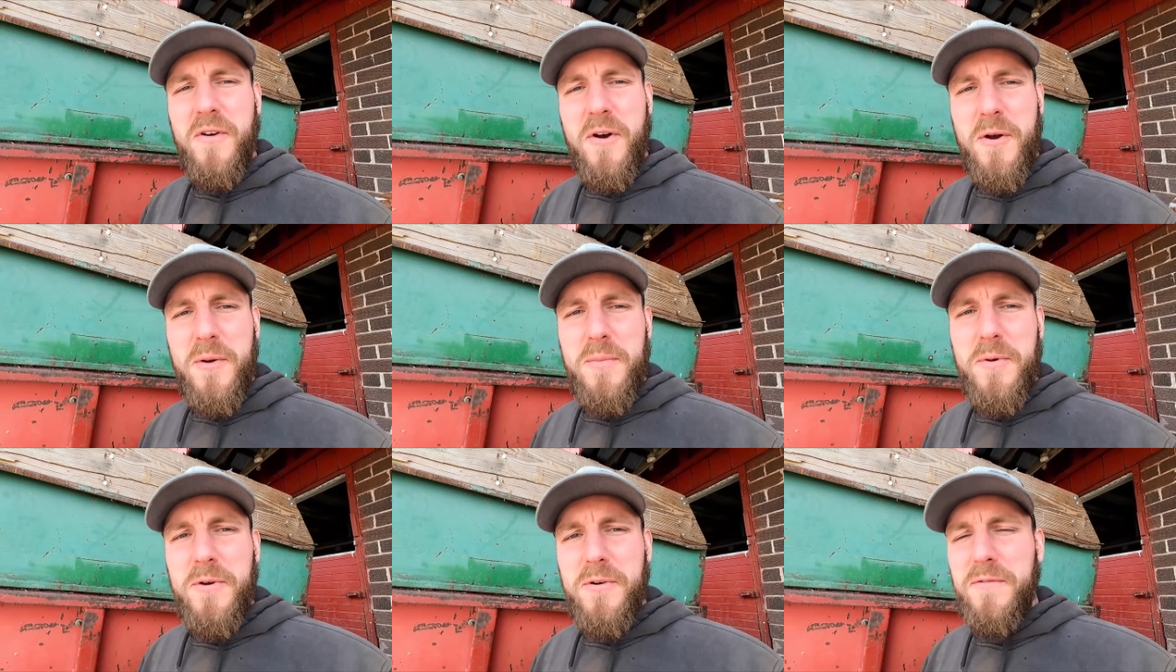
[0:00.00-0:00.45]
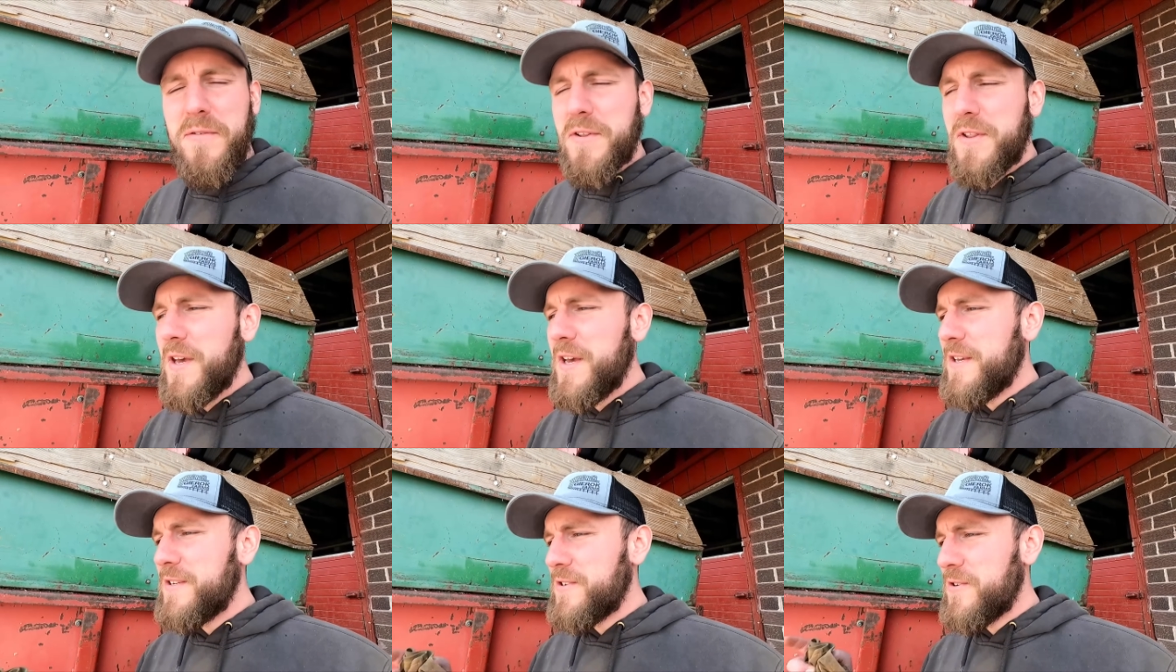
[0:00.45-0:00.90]
Very beautiful
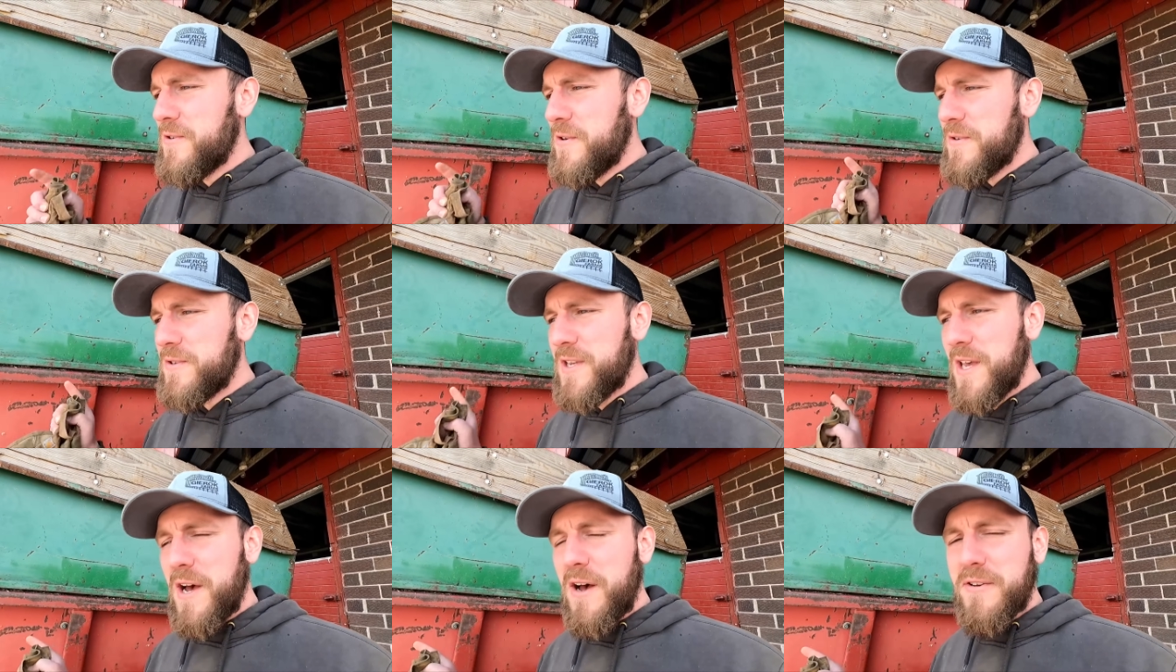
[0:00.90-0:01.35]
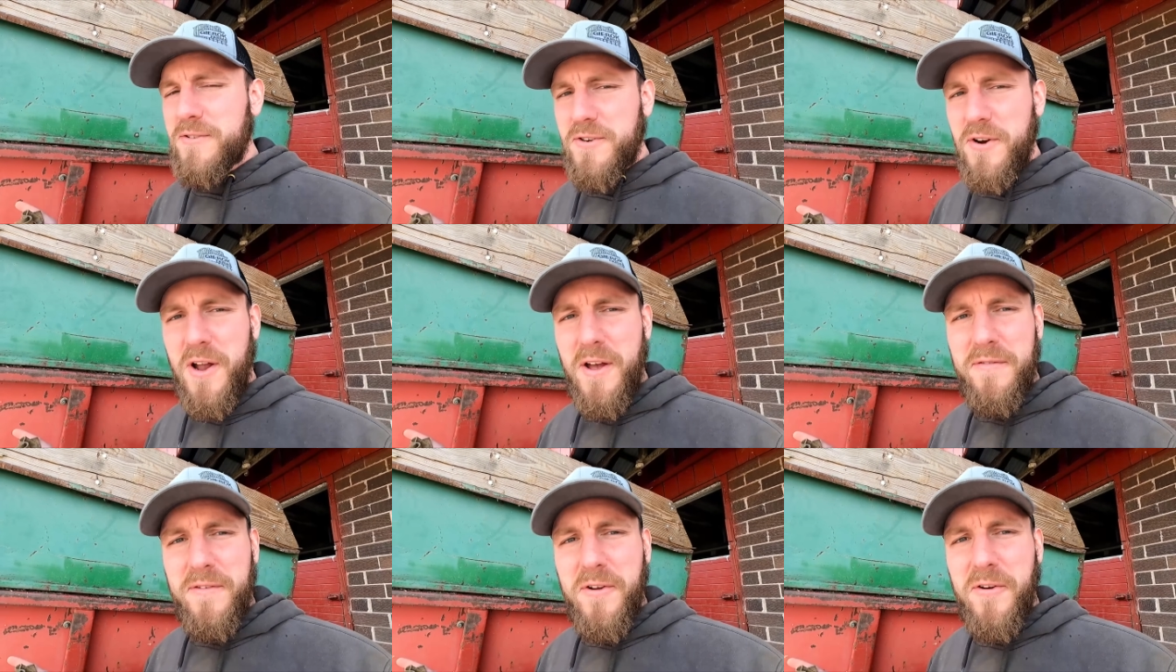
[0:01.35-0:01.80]
day. So those cows
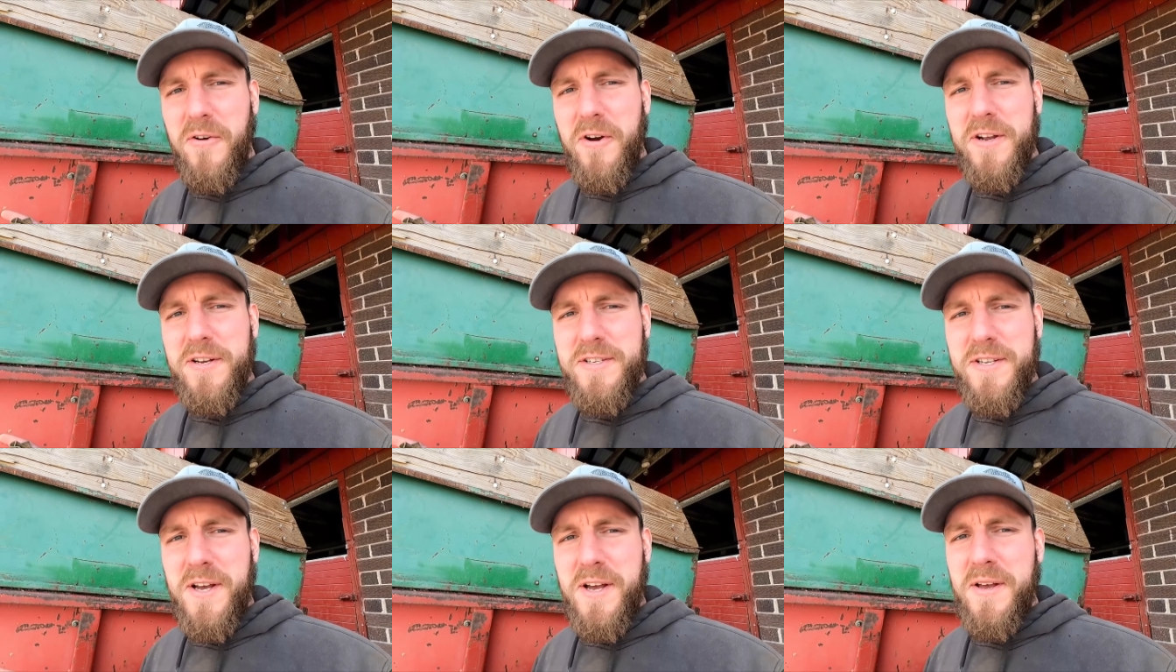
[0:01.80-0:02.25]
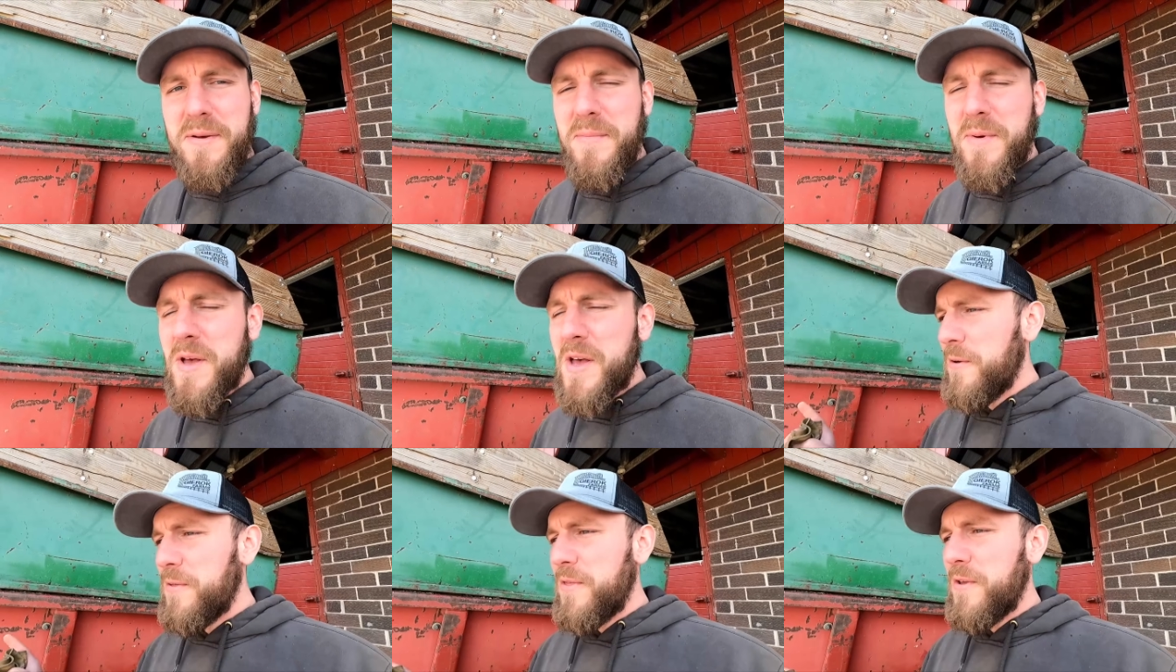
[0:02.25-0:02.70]
are having a great
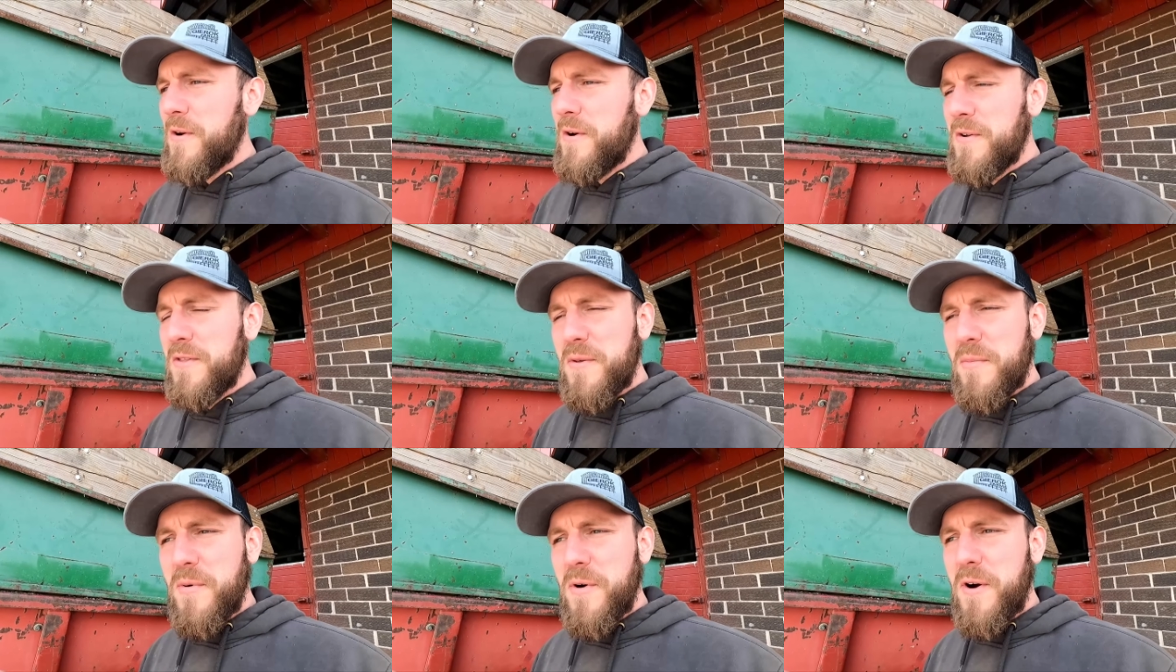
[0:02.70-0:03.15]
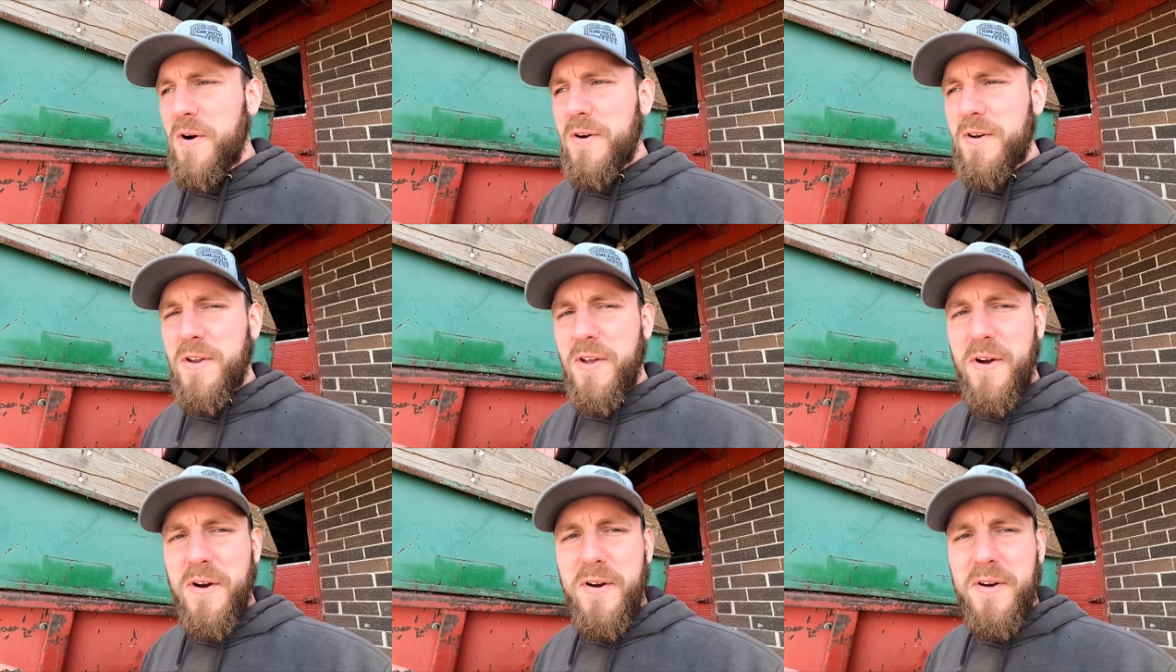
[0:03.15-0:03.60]
time out there in the
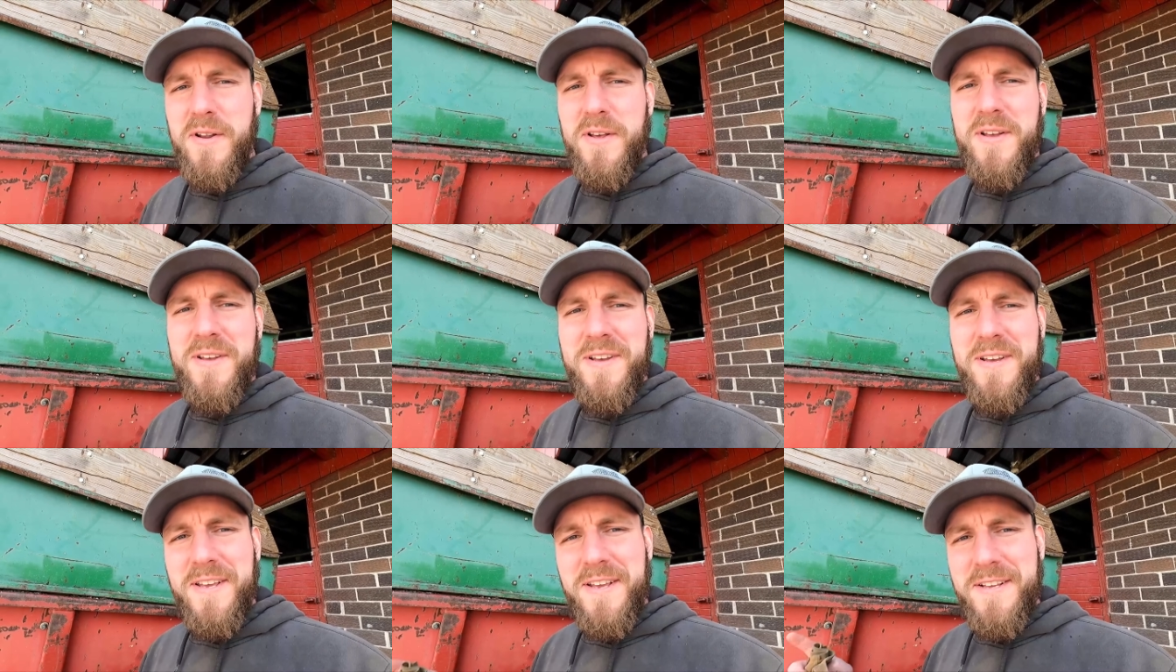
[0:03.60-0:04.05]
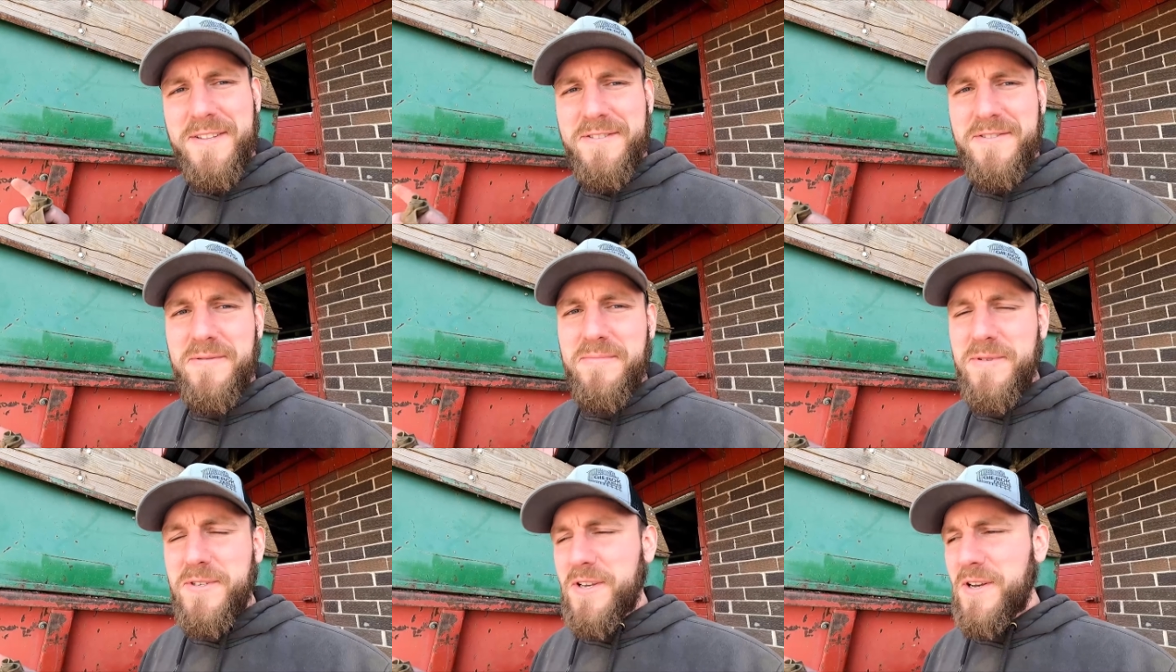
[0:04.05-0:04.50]
barnyard getting
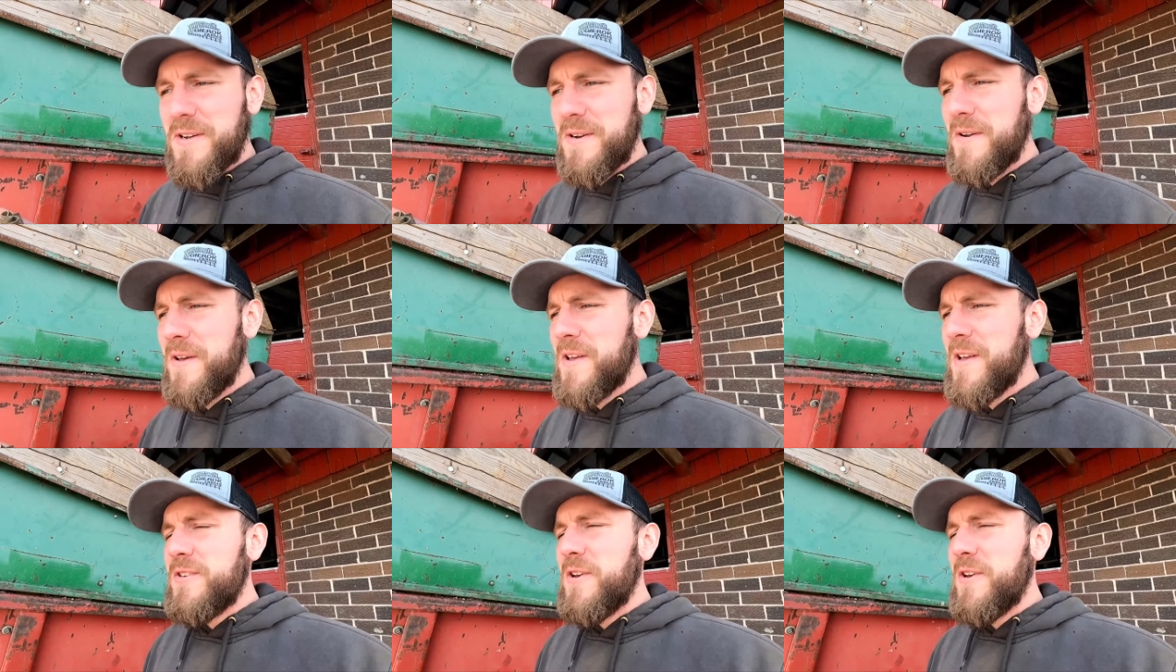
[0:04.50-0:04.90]
some sun.